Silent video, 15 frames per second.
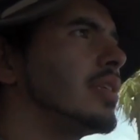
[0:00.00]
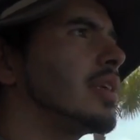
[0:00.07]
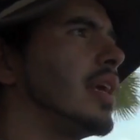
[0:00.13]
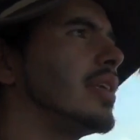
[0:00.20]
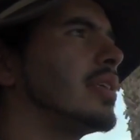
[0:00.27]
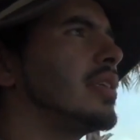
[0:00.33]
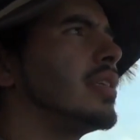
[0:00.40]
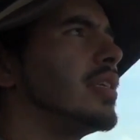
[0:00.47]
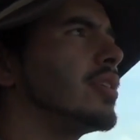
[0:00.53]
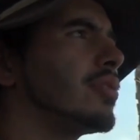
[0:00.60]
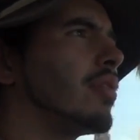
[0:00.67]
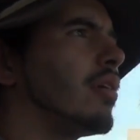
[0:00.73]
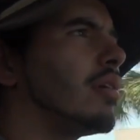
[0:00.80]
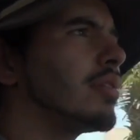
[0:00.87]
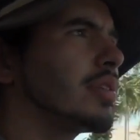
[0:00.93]
these cases, these
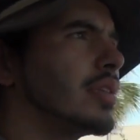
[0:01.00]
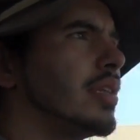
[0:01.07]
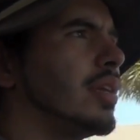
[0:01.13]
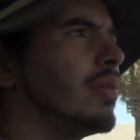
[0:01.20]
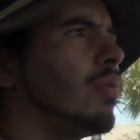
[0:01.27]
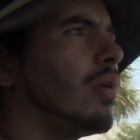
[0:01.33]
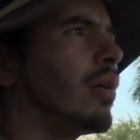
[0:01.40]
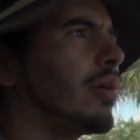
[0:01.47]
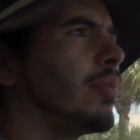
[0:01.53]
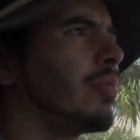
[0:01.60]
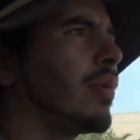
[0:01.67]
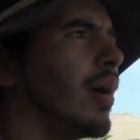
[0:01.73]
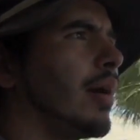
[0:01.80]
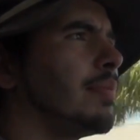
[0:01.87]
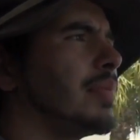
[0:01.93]
are all city water
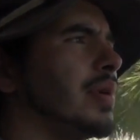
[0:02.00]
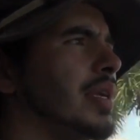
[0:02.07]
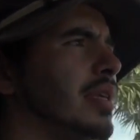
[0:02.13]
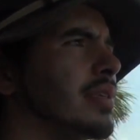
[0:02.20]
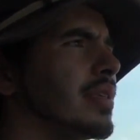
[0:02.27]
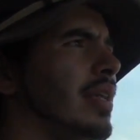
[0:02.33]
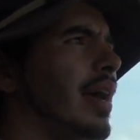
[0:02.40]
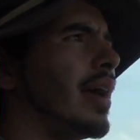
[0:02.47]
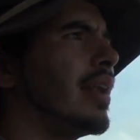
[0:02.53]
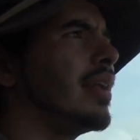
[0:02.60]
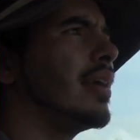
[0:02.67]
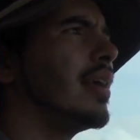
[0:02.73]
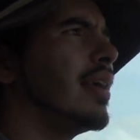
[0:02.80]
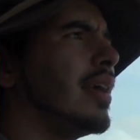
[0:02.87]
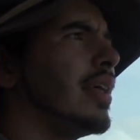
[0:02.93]
properties that
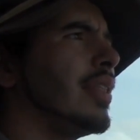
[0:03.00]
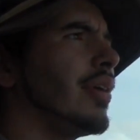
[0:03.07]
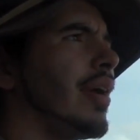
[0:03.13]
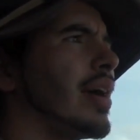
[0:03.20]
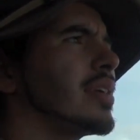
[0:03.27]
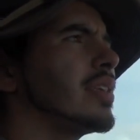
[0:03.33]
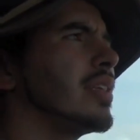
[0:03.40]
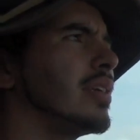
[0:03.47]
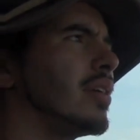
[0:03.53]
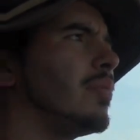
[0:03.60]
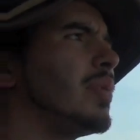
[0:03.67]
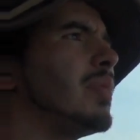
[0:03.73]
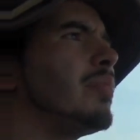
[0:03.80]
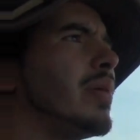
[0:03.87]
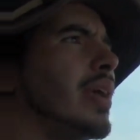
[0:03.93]
they're actually going
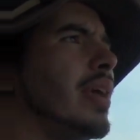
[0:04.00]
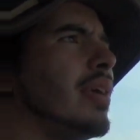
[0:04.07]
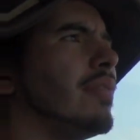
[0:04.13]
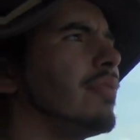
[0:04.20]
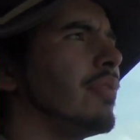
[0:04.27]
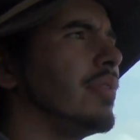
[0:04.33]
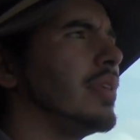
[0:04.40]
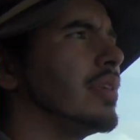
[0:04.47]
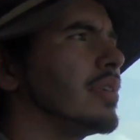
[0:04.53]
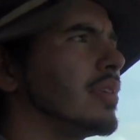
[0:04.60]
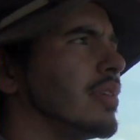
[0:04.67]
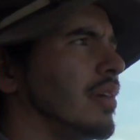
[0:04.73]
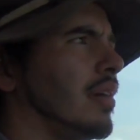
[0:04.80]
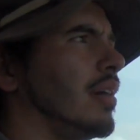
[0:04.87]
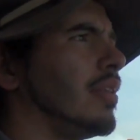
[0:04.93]
to be paying for
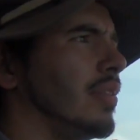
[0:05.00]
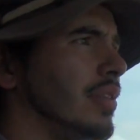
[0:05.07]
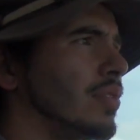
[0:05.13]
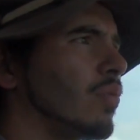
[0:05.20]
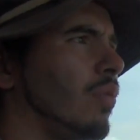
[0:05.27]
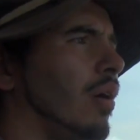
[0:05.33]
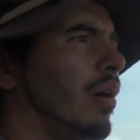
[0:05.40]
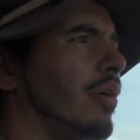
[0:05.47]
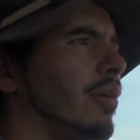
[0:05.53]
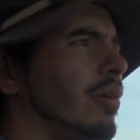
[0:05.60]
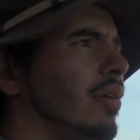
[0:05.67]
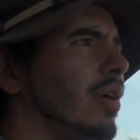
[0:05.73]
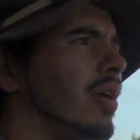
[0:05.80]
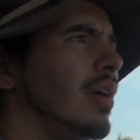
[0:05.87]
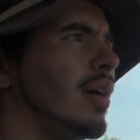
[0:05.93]
these this
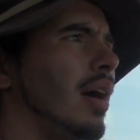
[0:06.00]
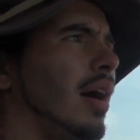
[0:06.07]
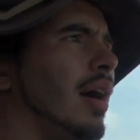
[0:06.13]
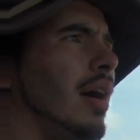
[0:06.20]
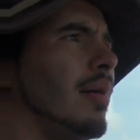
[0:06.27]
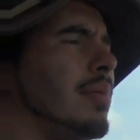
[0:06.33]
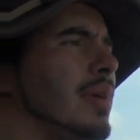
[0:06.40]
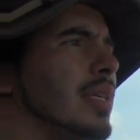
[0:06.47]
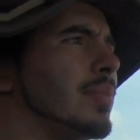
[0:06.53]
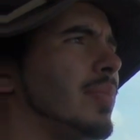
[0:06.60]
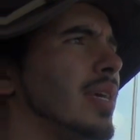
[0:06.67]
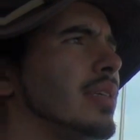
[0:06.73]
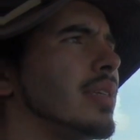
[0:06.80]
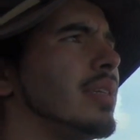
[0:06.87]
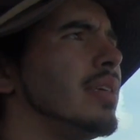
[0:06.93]
water,
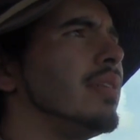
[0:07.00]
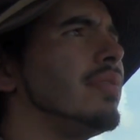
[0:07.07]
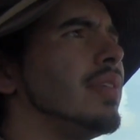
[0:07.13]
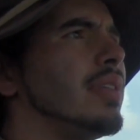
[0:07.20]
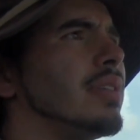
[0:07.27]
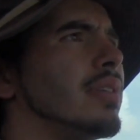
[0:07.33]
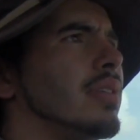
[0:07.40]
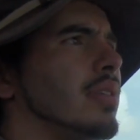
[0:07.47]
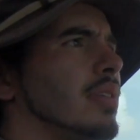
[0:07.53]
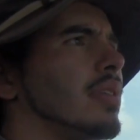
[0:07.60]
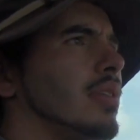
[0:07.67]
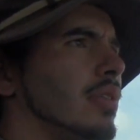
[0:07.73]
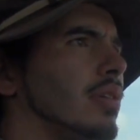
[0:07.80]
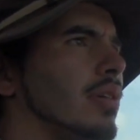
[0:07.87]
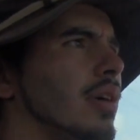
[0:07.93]
especially if
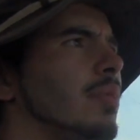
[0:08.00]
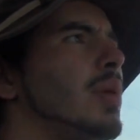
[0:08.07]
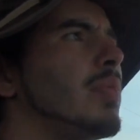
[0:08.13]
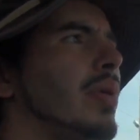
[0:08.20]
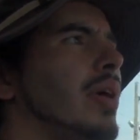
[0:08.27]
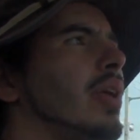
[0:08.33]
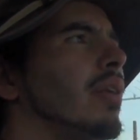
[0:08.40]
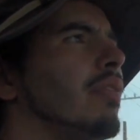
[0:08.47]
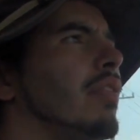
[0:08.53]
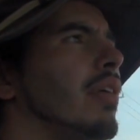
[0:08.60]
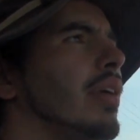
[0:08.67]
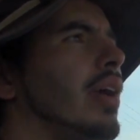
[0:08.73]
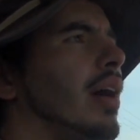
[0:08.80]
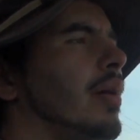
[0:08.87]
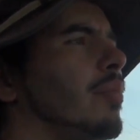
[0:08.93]
they're going to be paying a
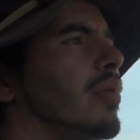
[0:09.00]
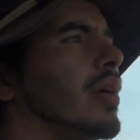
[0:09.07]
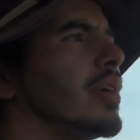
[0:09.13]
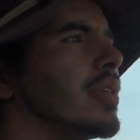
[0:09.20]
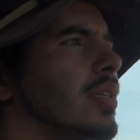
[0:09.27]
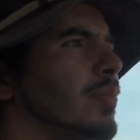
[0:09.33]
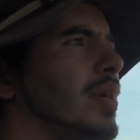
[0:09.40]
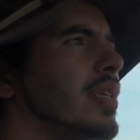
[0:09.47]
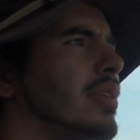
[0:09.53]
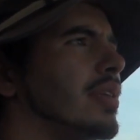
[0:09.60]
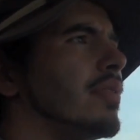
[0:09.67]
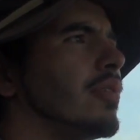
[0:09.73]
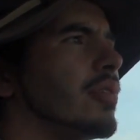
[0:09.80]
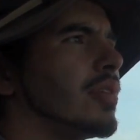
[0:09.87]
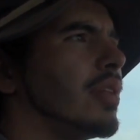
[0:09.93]
very high price,
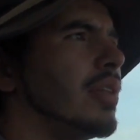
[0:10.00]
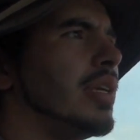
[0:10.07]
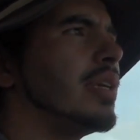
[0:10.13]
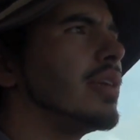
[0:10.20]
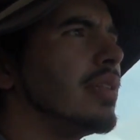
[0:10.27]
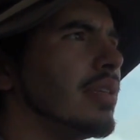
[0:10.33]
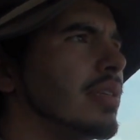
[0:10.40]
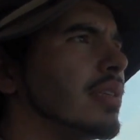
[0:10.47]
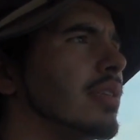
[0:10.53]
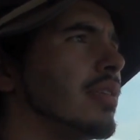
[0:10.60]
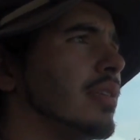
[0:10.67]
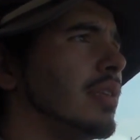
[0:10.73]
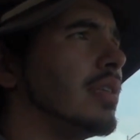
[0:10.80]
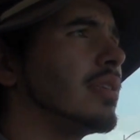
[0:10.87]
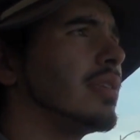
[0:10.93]
especially if there's a leak in these
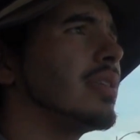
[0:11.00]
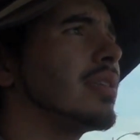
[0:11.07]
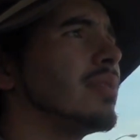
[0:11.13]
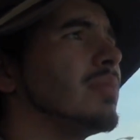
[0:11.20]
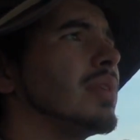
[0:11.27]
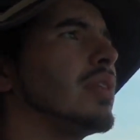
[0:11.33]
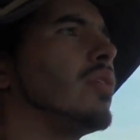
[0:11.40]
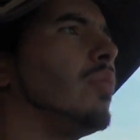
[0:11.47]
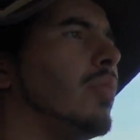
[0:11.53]
systems and